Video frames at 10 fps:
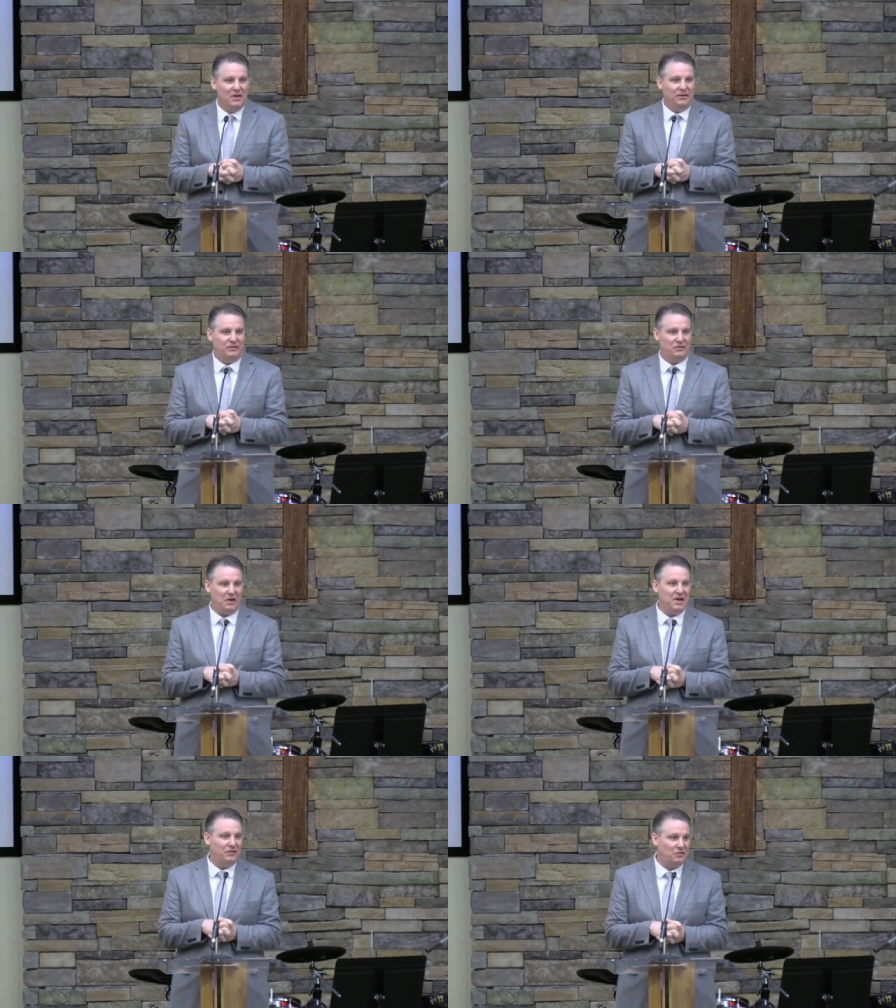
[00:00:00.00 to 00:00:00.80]
the
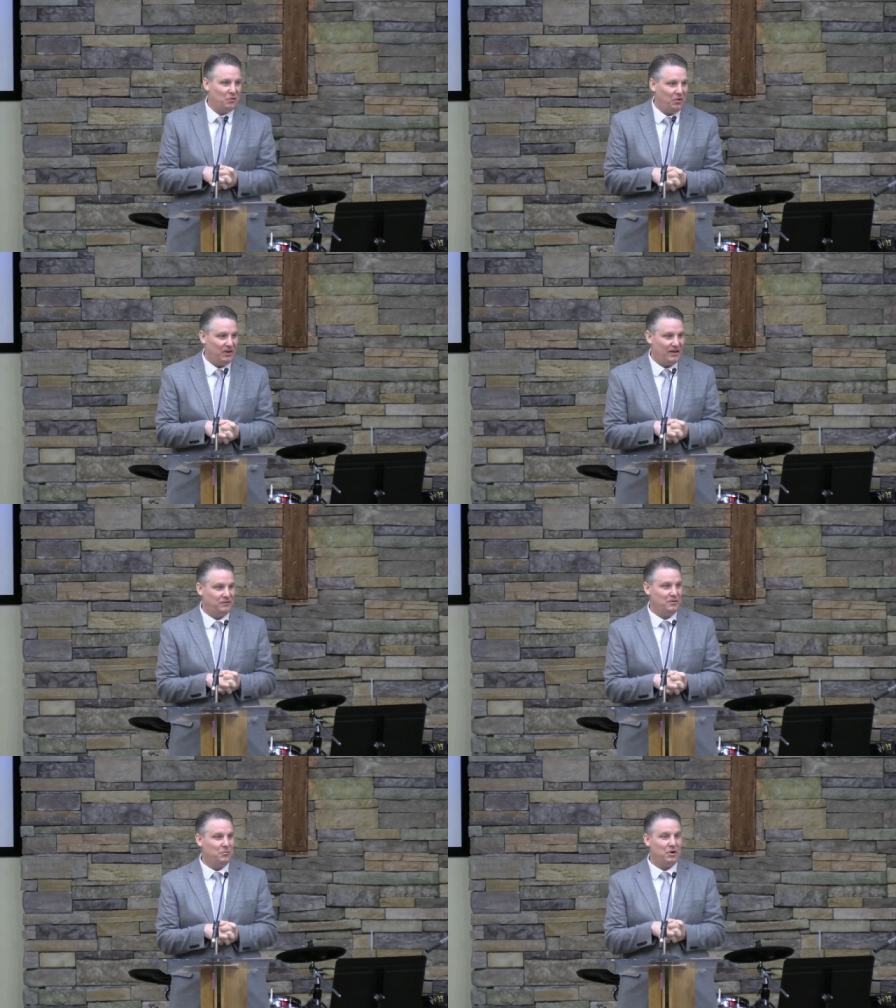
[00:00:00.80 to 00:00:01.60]
Sunday school
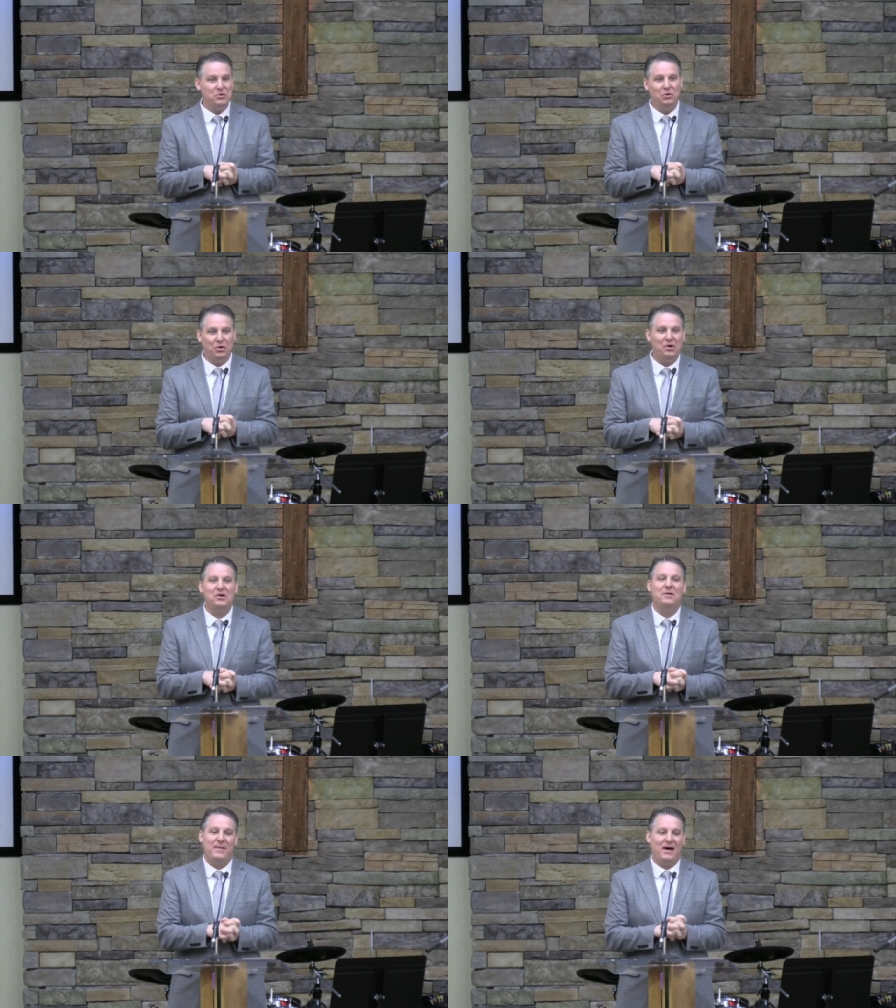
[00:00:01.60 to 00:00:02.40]
lesson where you
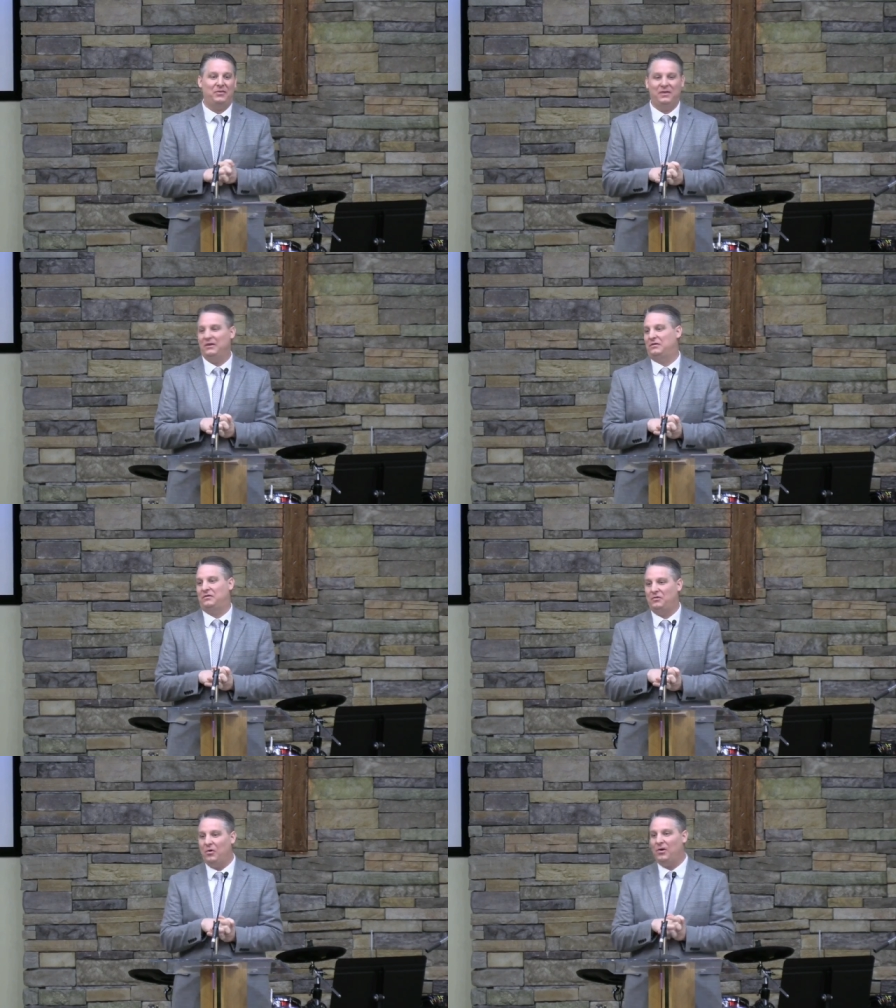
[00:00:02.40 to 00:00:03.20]
learned about this
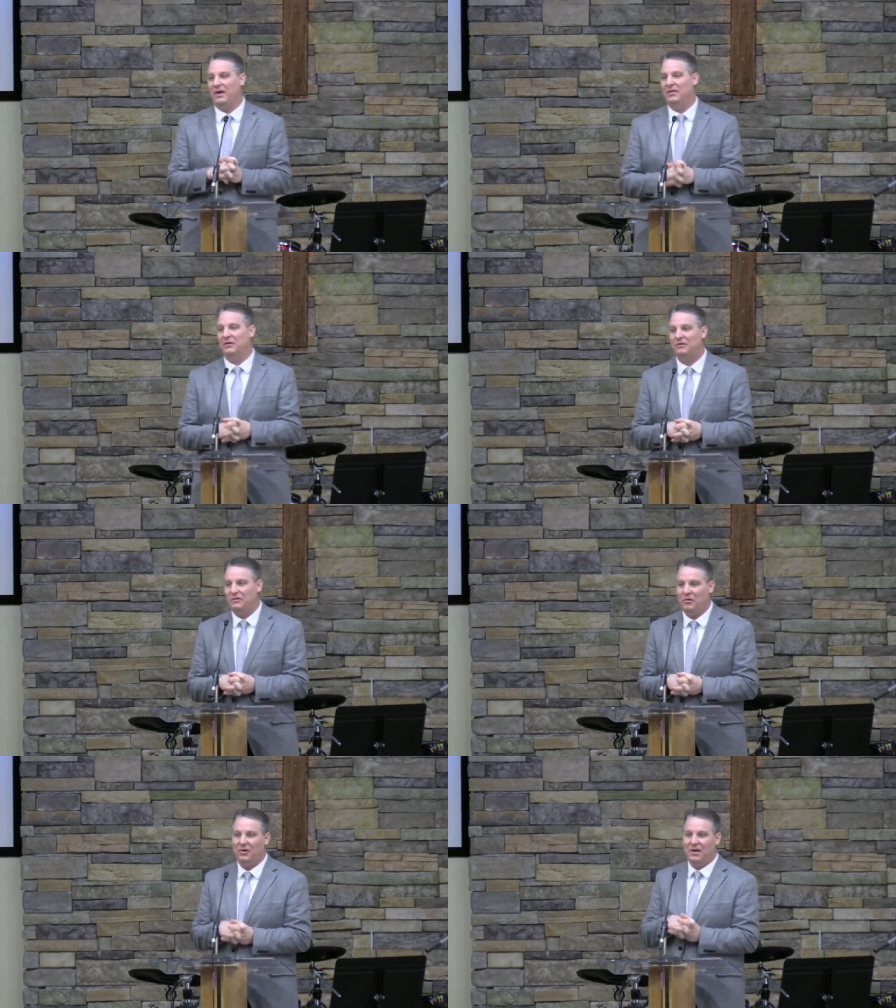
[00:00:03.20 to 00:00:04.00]
story, the
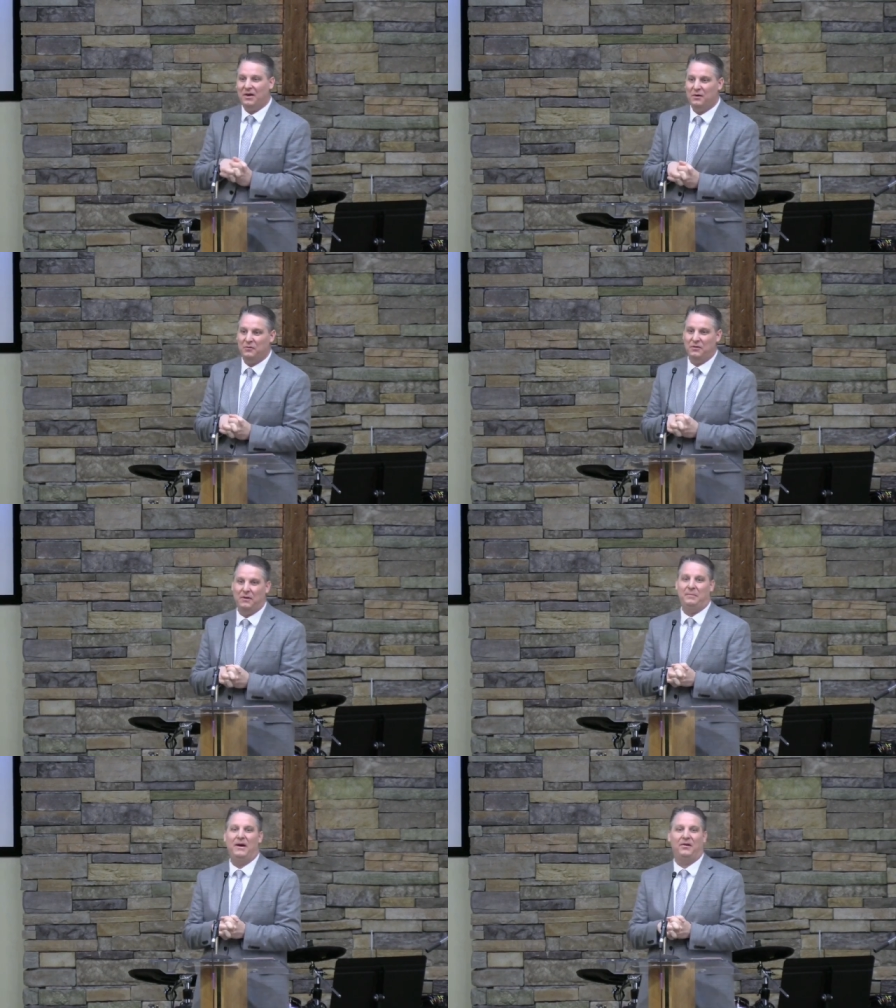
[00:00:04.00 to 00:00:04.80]
story of the
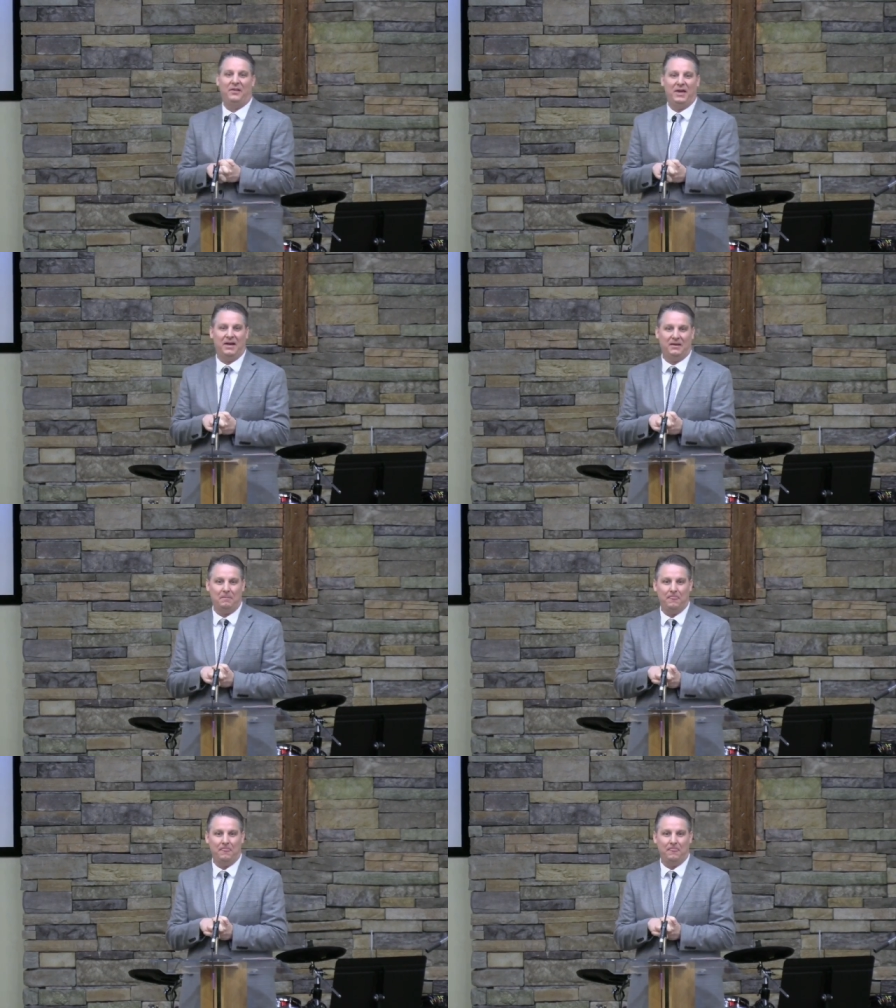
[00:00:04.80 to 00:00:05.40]
paralytic.